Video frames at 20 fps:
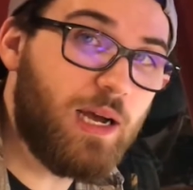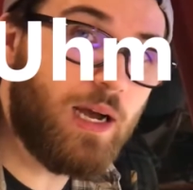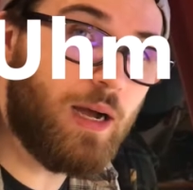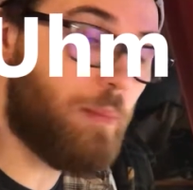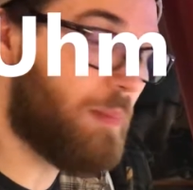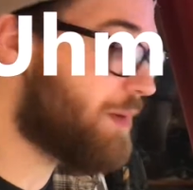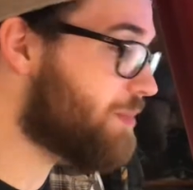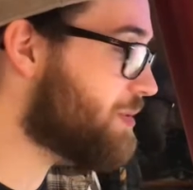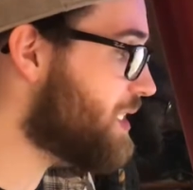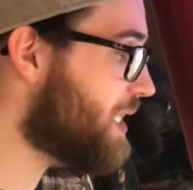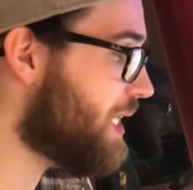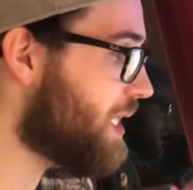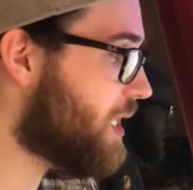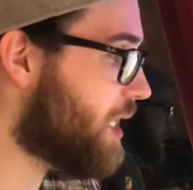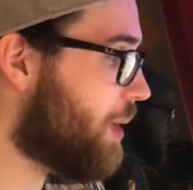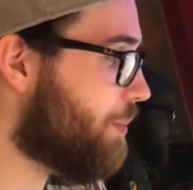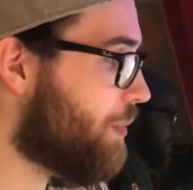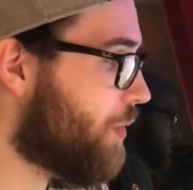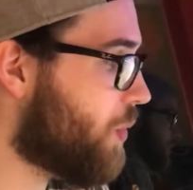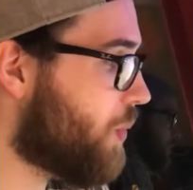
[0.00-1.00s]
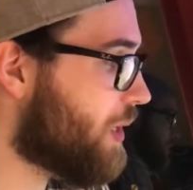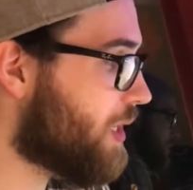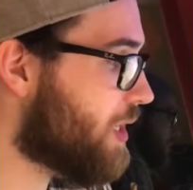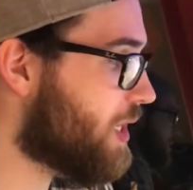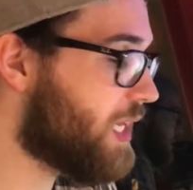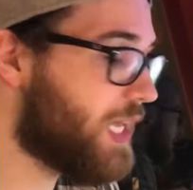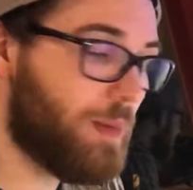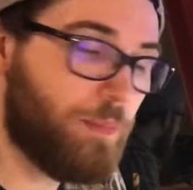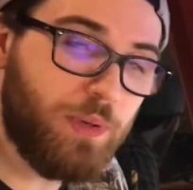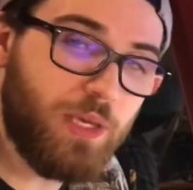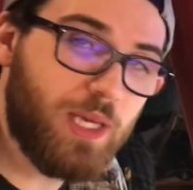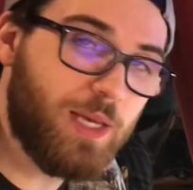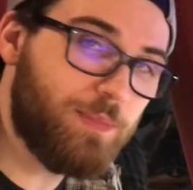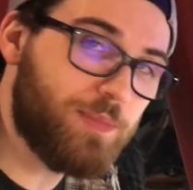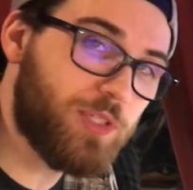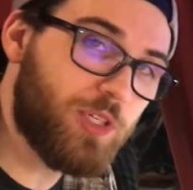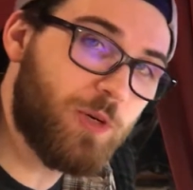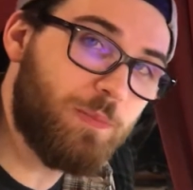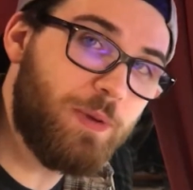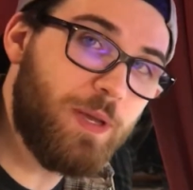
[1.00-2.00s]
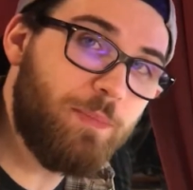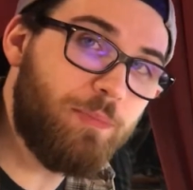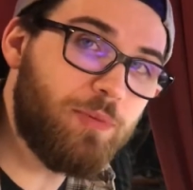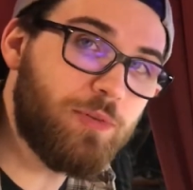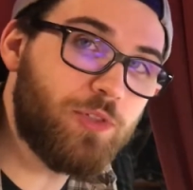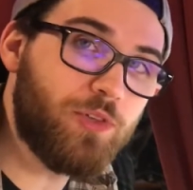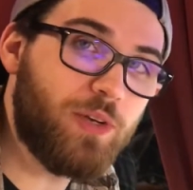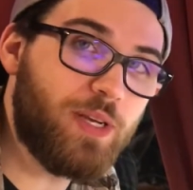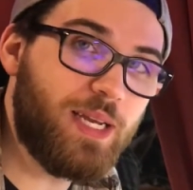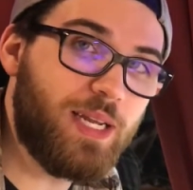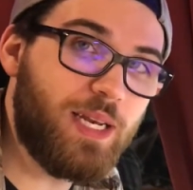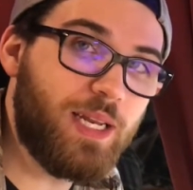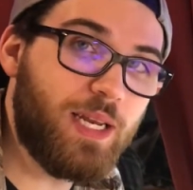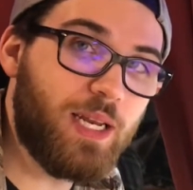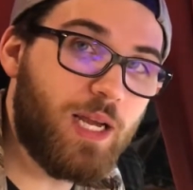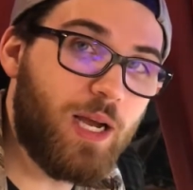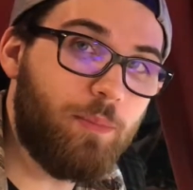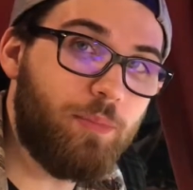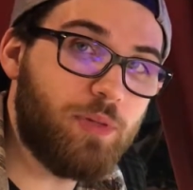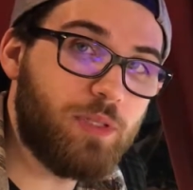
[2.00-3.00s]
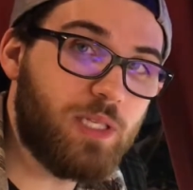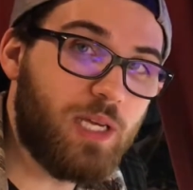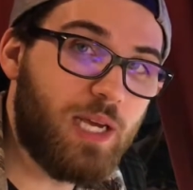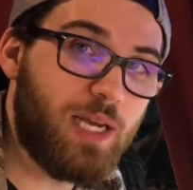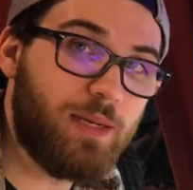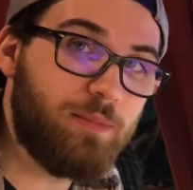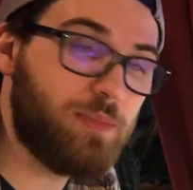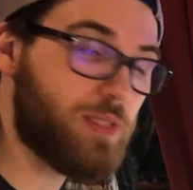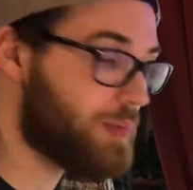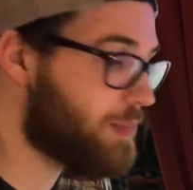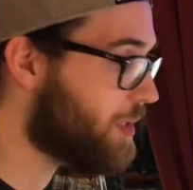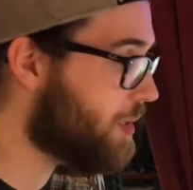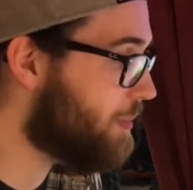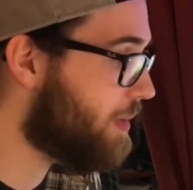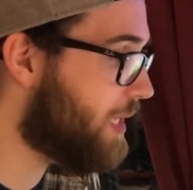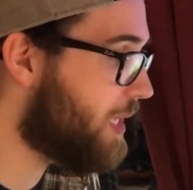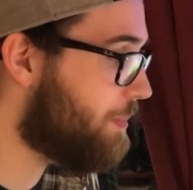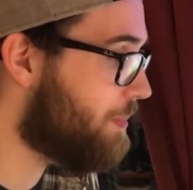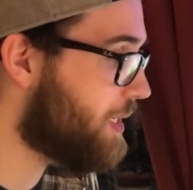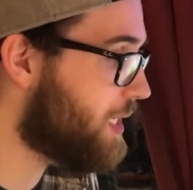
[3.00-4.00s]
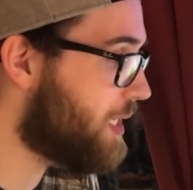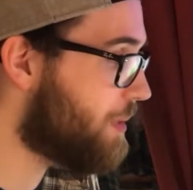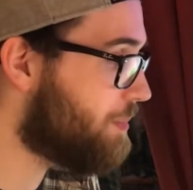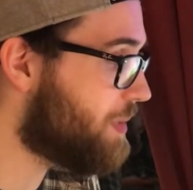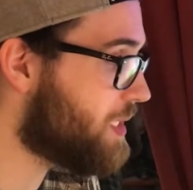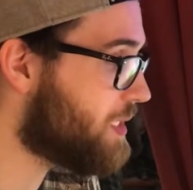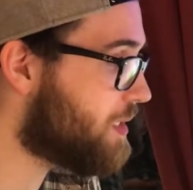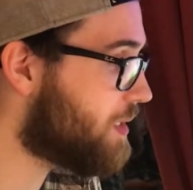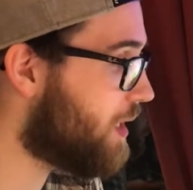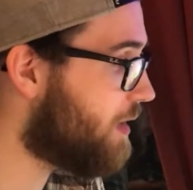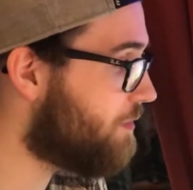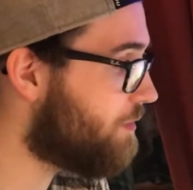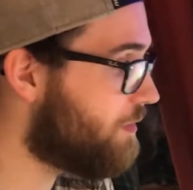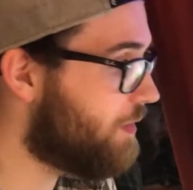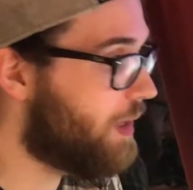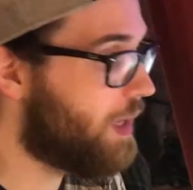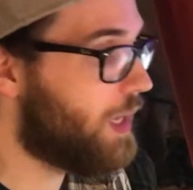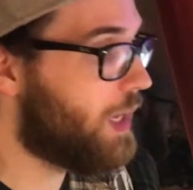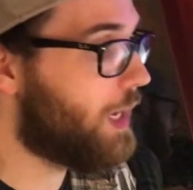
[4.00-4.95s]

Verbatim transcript: Um, I've seen a couple weird hippie hipster people drinking it a couple times, some of them hippy dippy stuff.